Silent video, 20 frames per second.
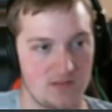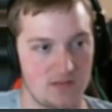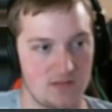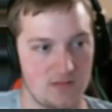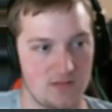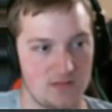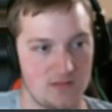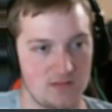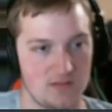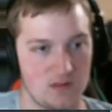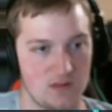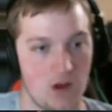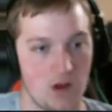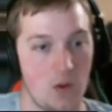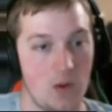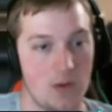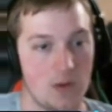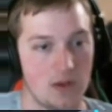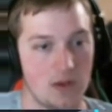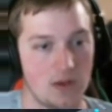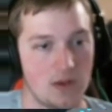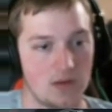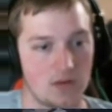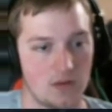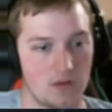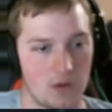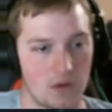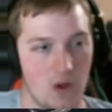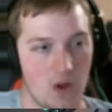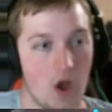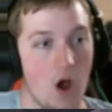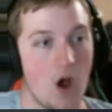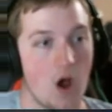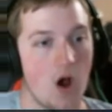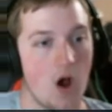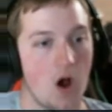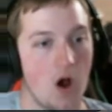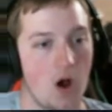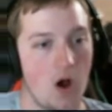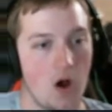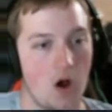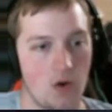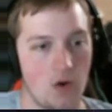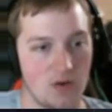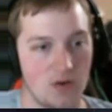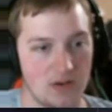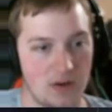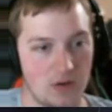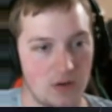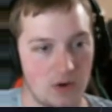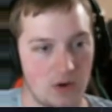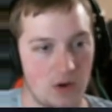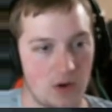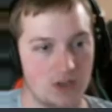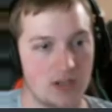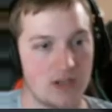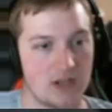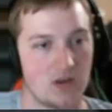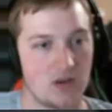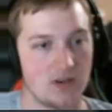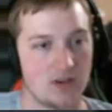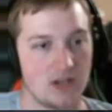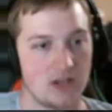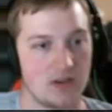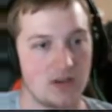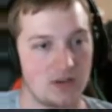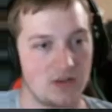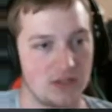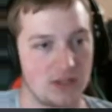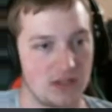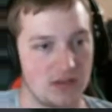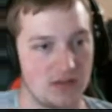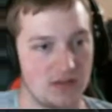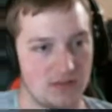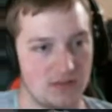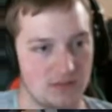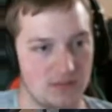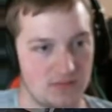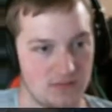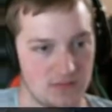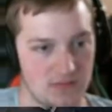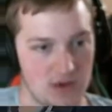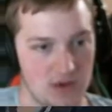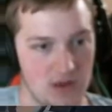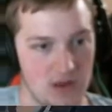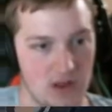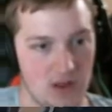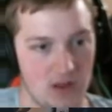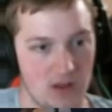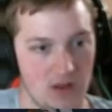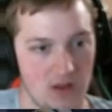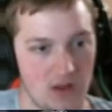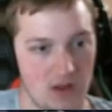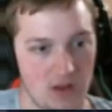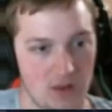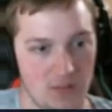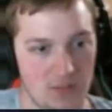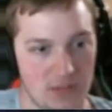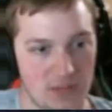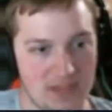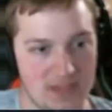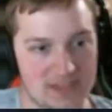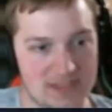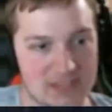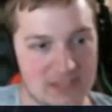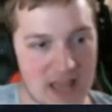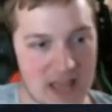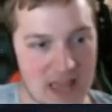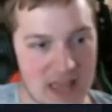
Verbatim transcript: No, no, no. Oh, wait, I wait. see what I need to do. Oh, Look, oh, no. Hold on, hold on, hold on. I... Banzai!